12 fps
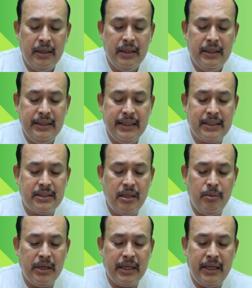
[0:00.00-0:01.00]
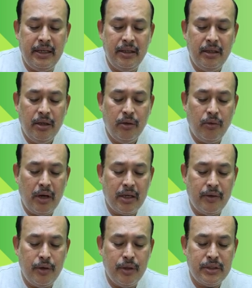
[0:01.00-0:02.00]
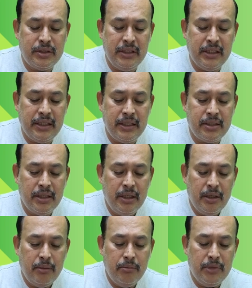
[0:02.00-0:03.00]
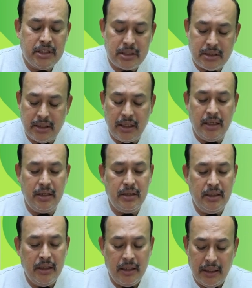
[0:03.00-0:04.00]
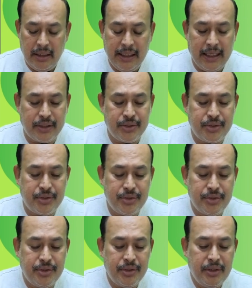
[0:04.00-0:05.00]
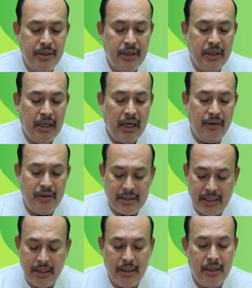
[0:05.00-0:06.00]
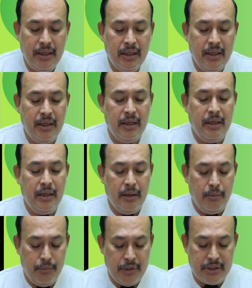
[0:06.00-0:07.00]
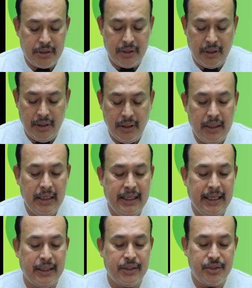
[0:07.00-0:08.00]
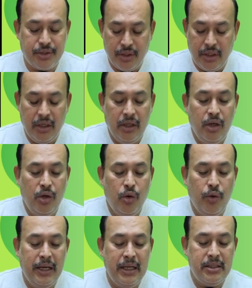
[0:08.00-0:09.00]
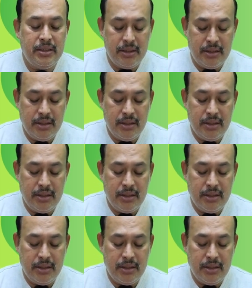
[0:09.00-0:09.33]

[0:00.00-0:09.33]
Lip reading: X Limited, what I will do is here is Mr. X. I will say Mr. X, who is